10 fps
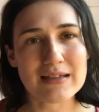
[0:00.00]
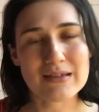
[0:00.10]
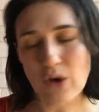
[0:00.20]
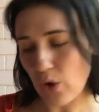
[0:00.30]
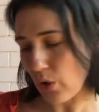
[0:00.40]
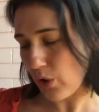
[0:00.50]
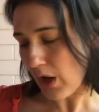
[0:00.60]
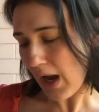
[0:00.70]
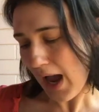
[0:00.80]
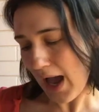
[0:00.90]
So
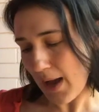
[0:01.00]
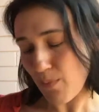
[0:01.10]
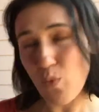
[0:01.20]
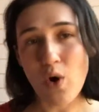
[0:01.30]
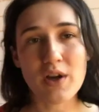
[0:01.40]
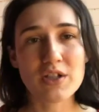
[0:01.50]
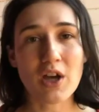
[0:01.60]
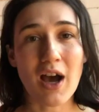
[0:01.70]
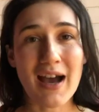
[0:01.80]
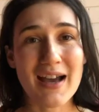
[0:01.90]
what
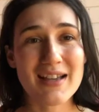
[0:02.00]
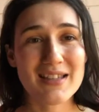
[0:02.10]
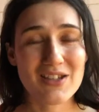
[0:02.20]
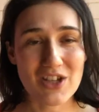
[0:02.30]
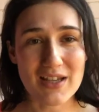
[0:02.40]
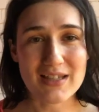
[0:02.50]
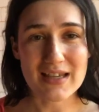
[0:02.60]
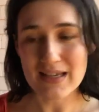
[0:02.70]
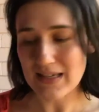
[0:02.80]
I suggest